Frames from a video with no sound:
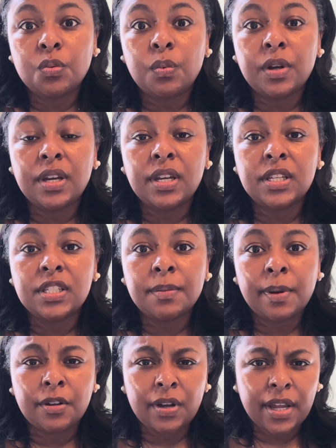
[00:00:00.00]
was
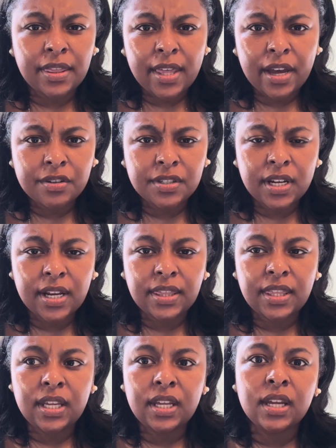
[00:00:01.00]
about $9,000, I
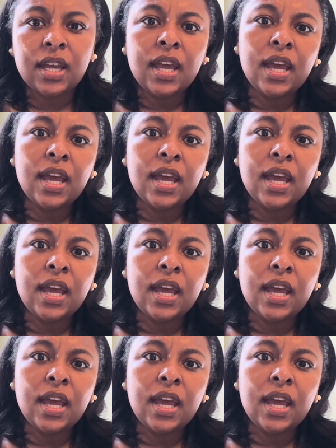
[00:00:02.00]
think.